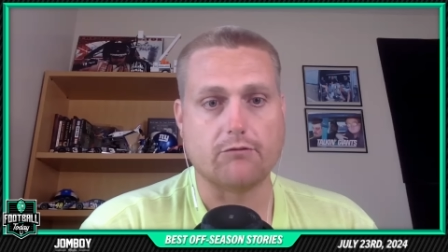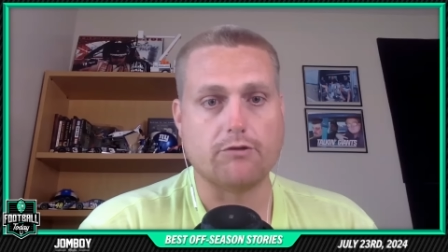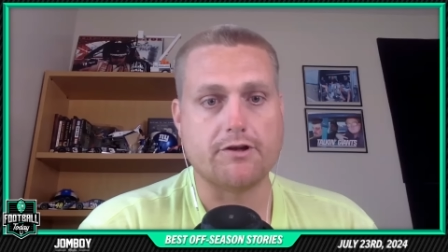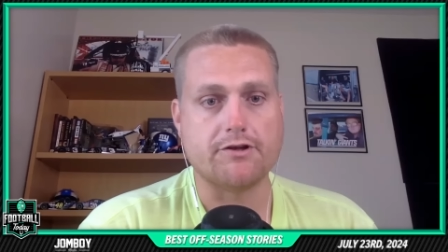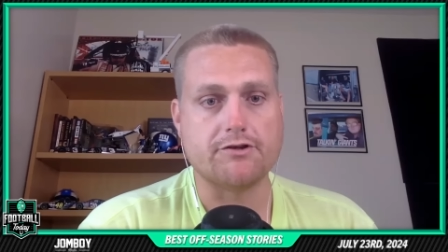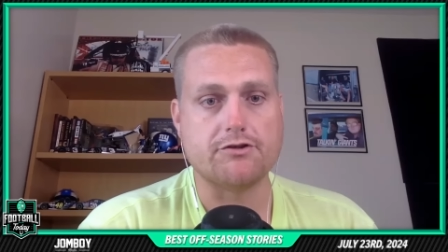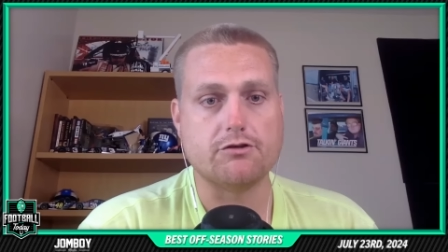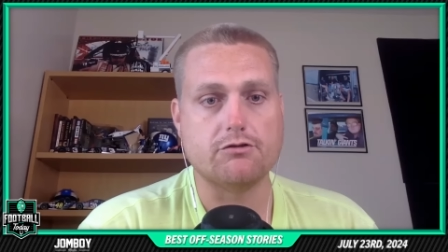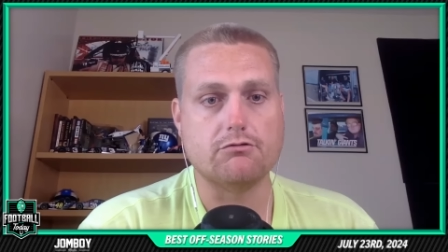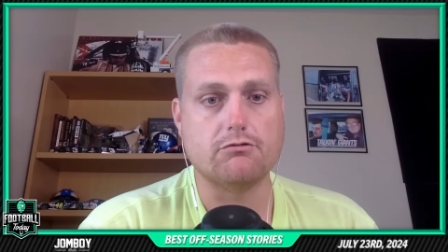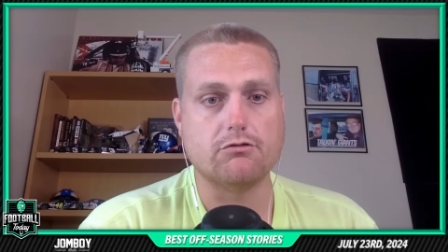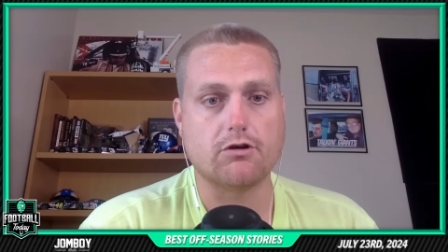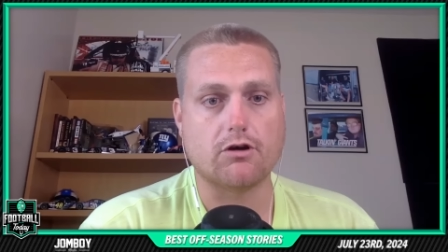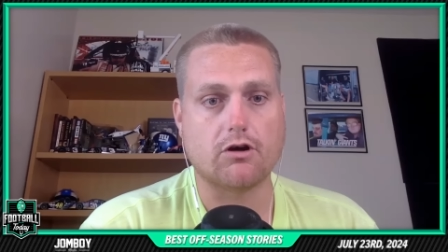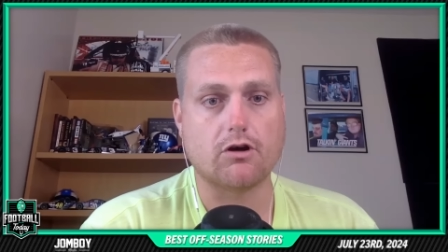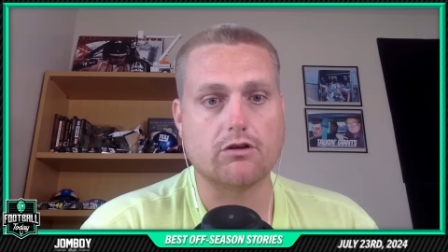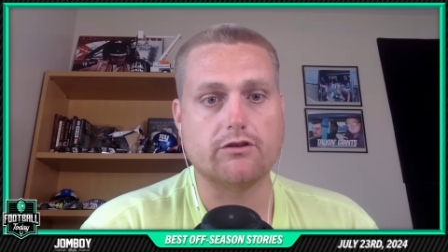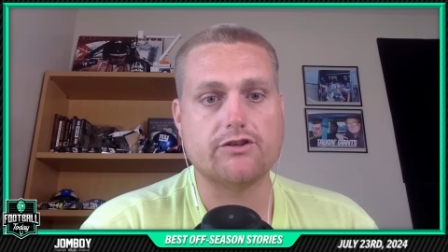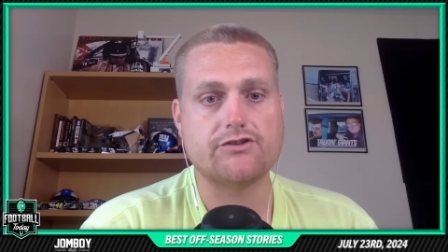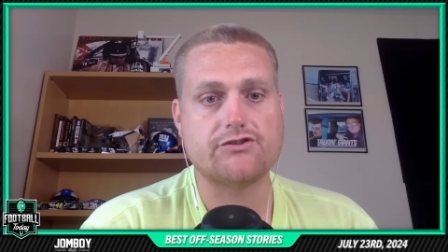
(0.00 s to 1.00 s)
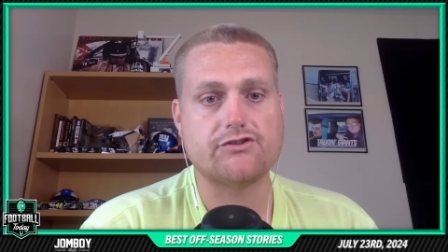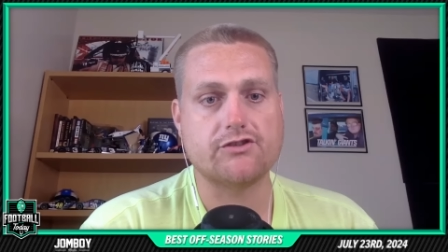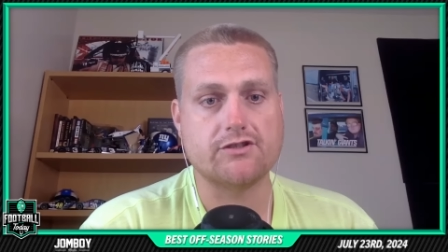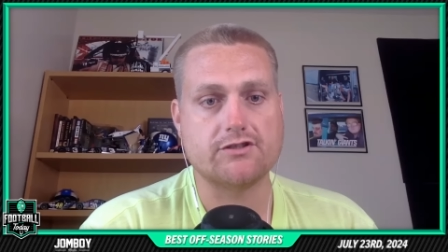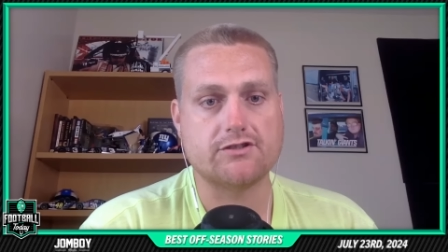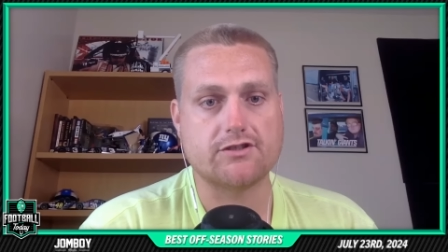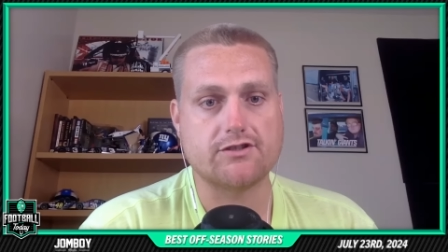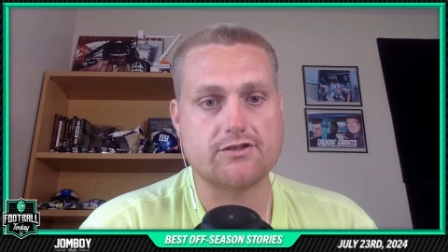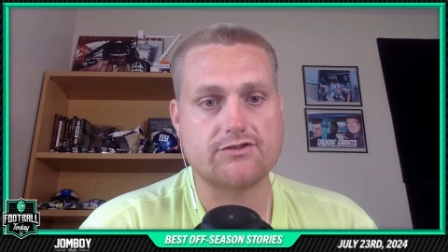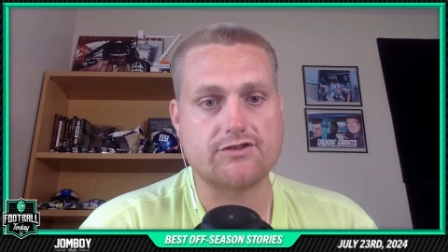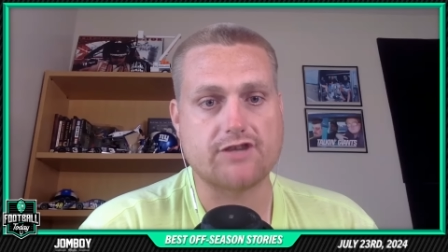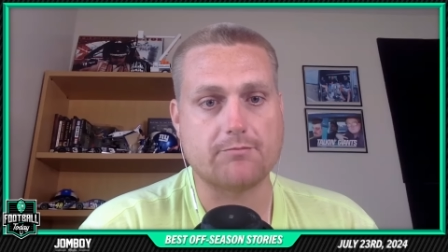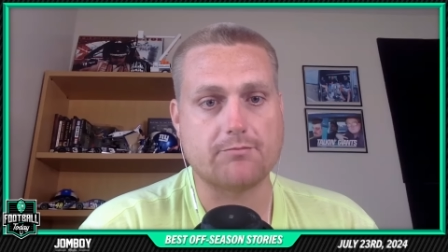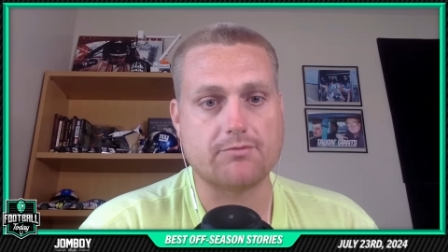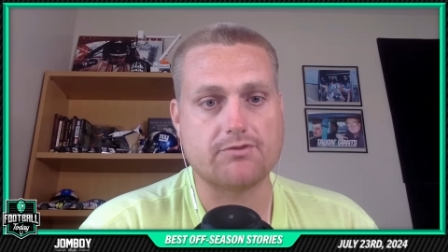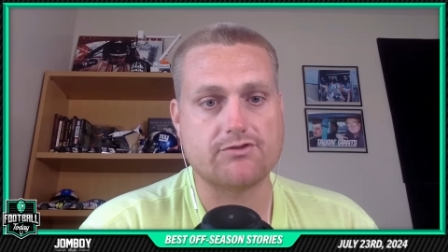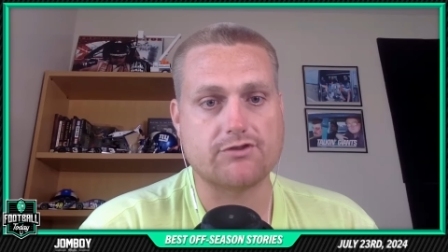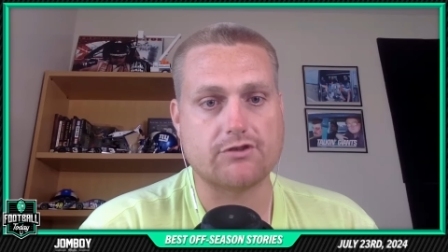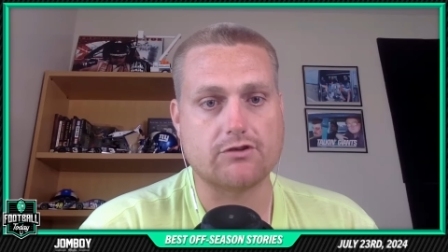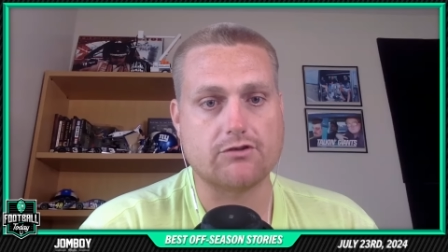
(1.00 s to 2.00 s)
when you are listening to this
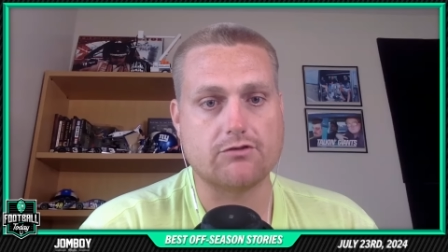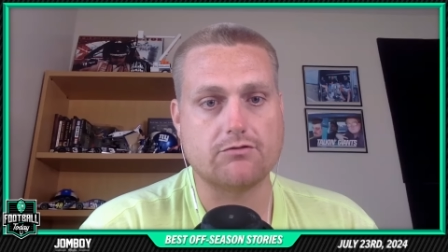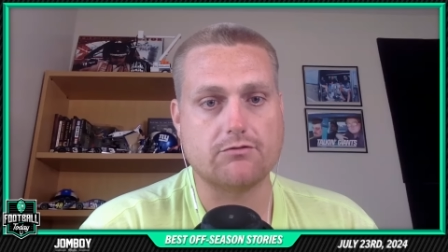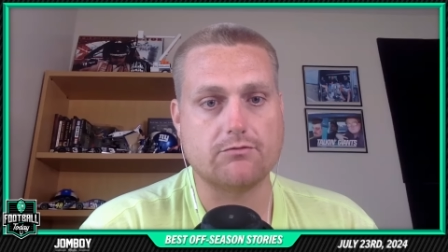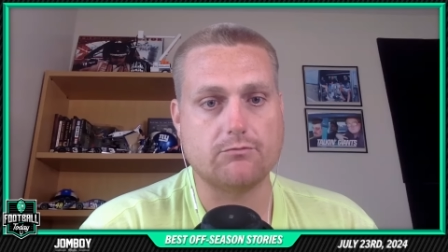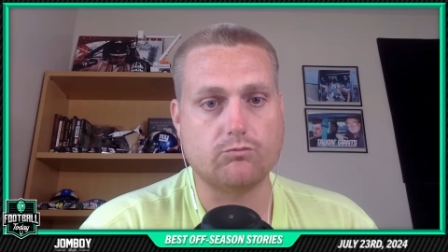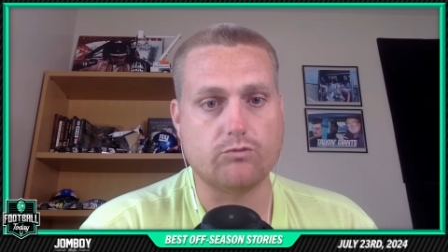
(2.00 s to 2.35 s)
episode,